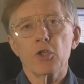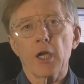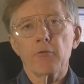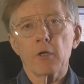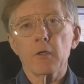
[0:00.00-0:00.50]

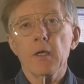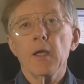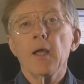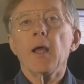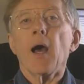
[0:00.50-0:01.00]
general,
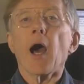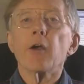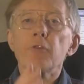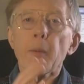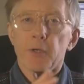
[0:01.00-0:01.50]

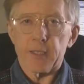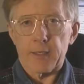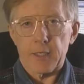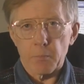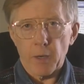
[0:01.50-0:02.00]
are
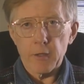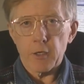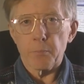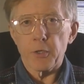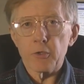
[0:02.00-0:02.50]
represented by the
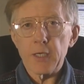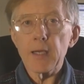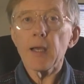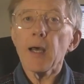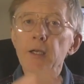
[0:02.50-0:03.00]

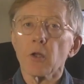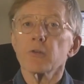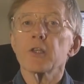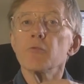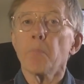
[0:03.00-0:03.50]
computer and
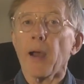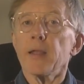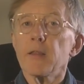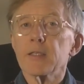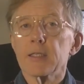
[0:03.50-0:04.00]
also
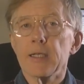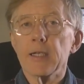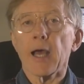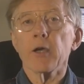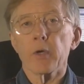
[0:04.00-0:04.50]
by the
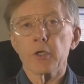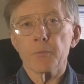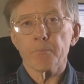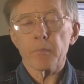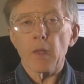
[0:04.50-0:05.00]
C language.